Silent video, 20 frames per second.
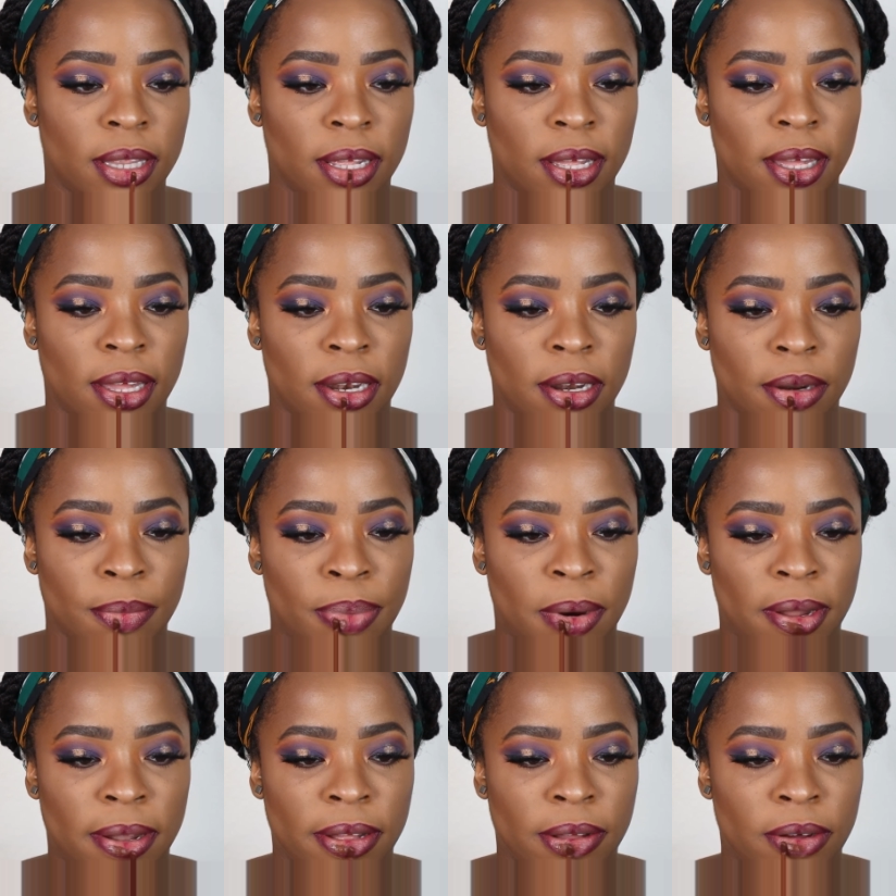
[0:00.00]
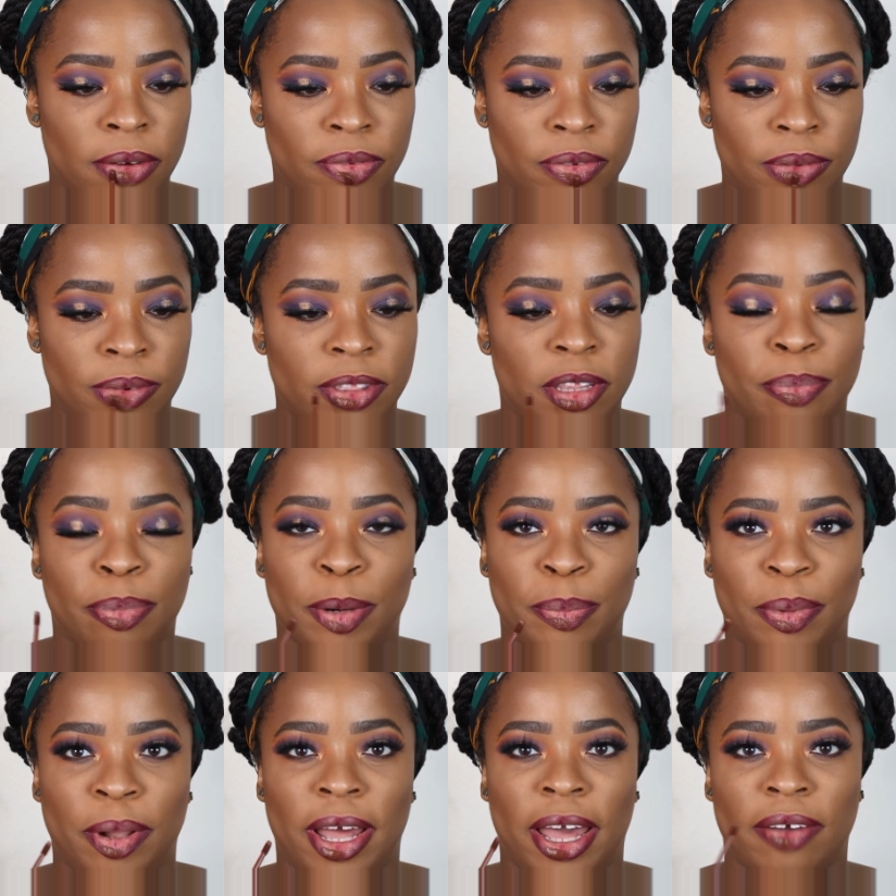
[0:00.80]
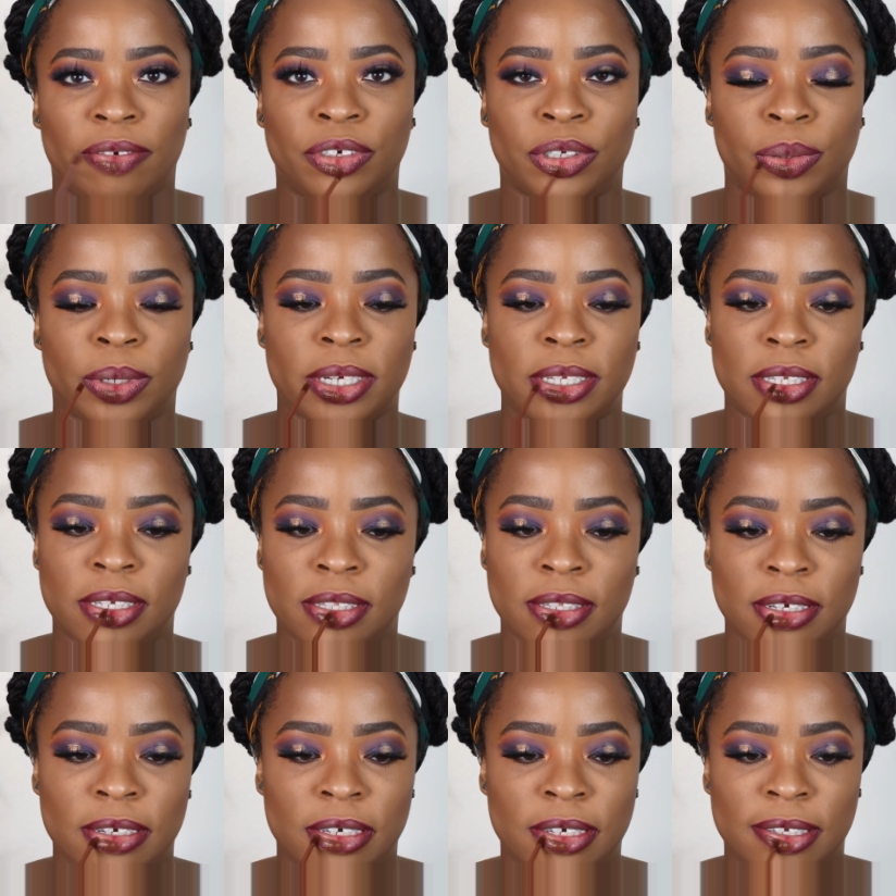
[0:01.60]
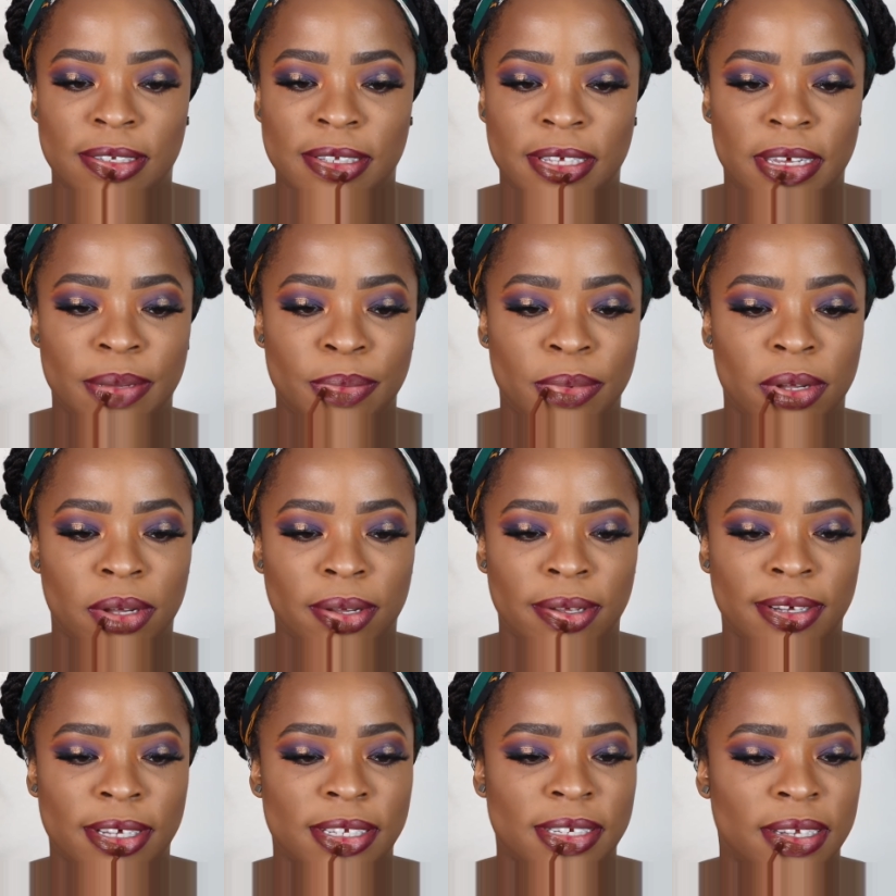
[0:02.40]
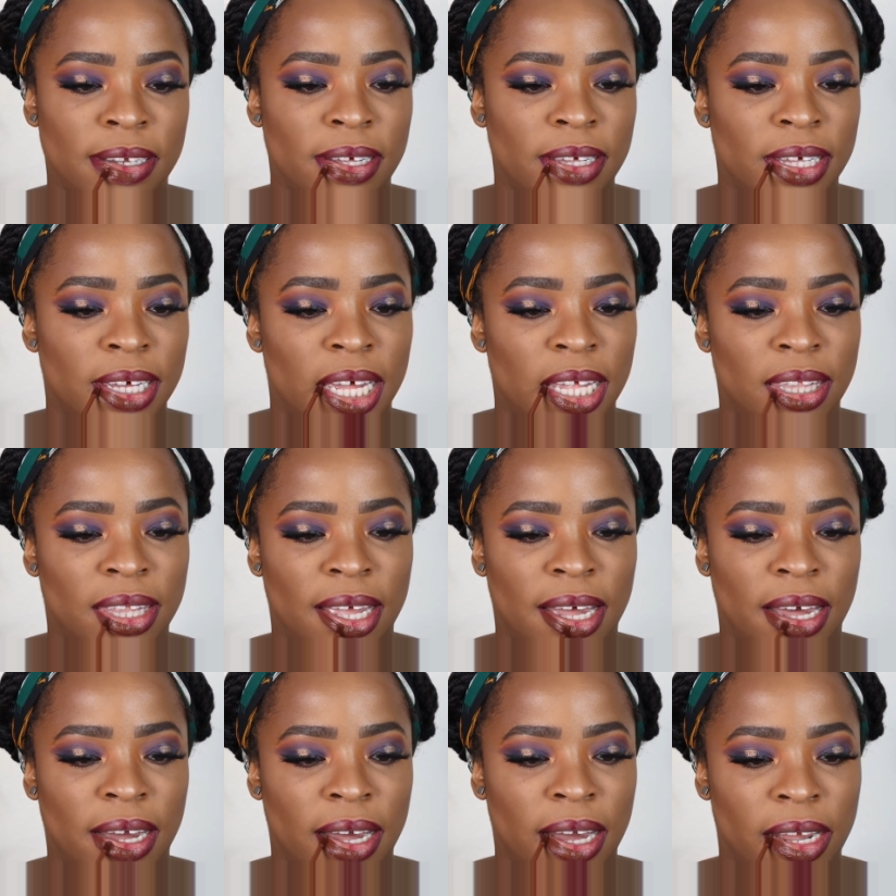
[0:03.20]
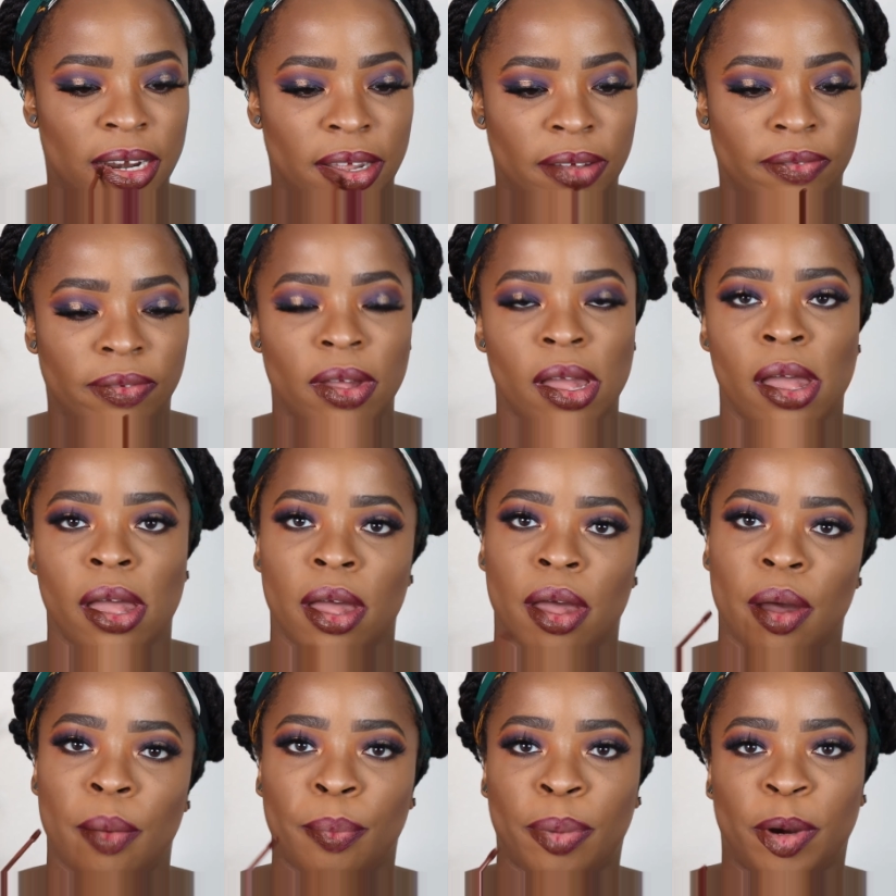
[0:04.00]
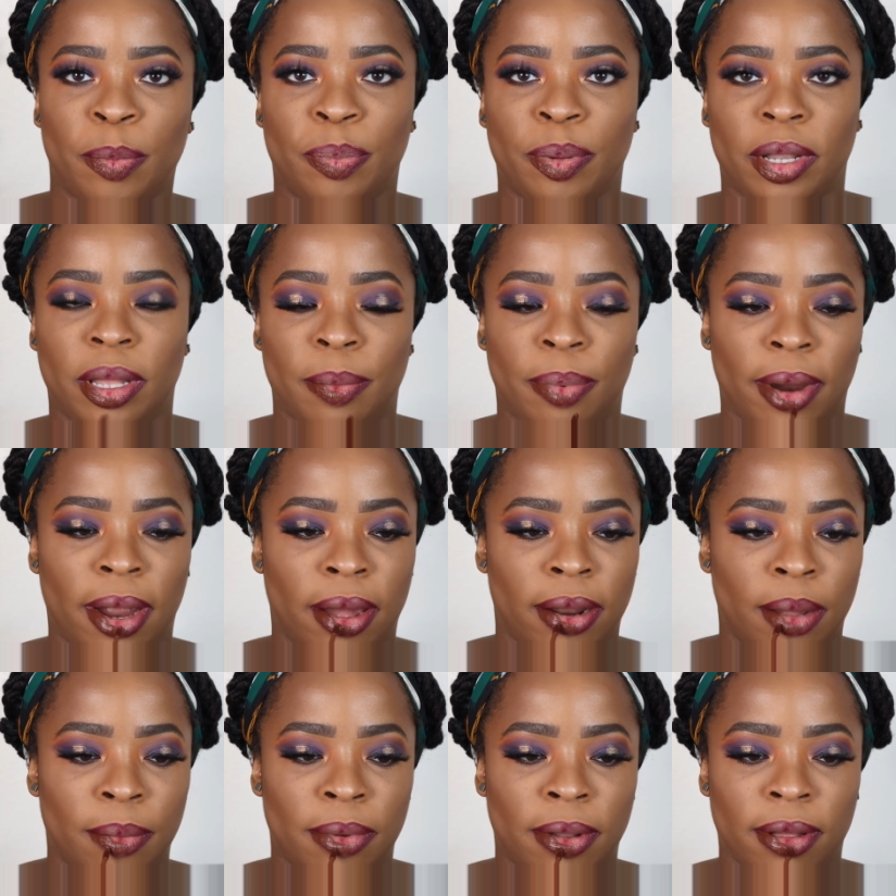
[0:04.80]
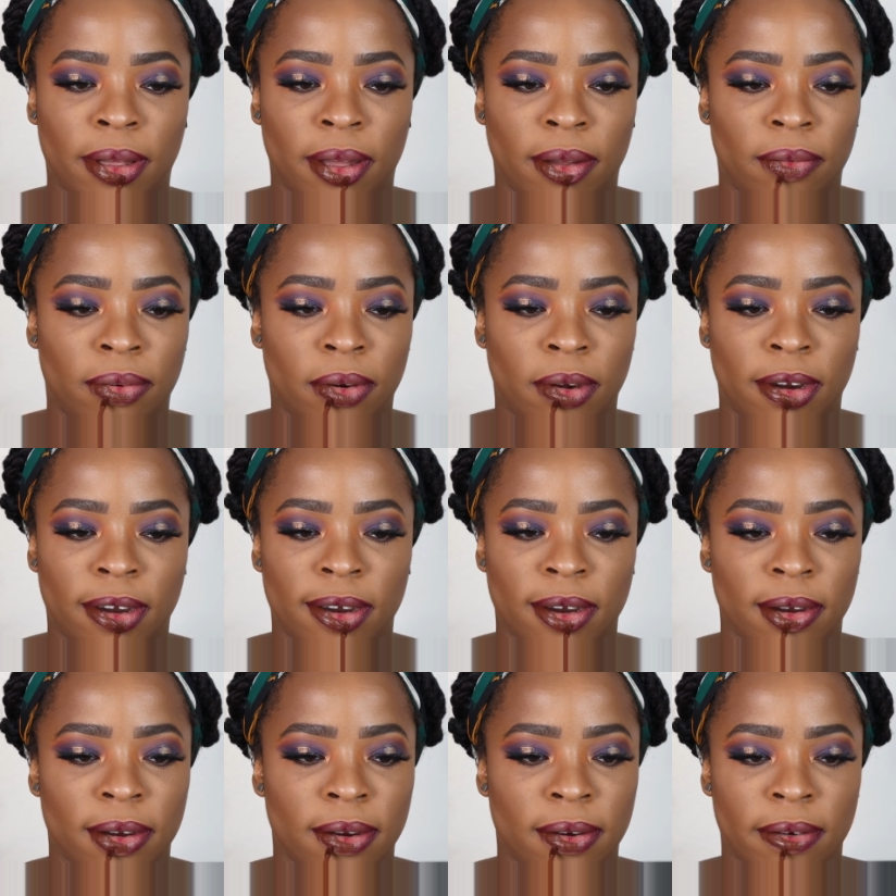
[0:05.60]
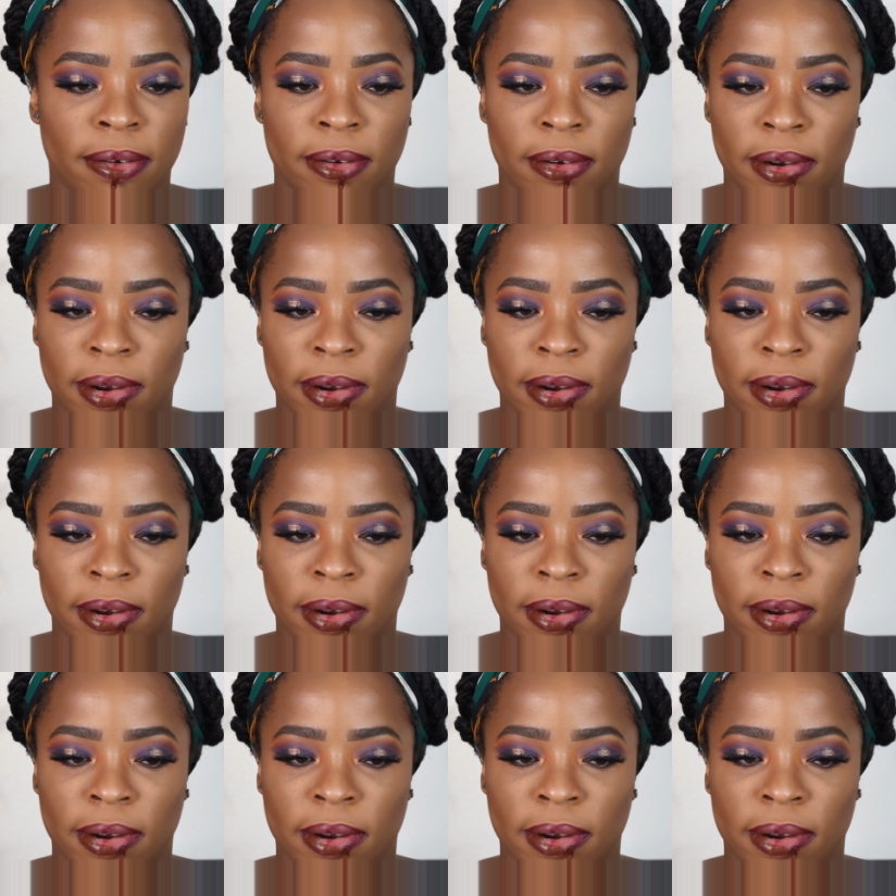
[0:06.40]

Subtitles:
And then probably go over with the purple afterwards. And then just keep going until I get that kind of purpley brown I'm looking for.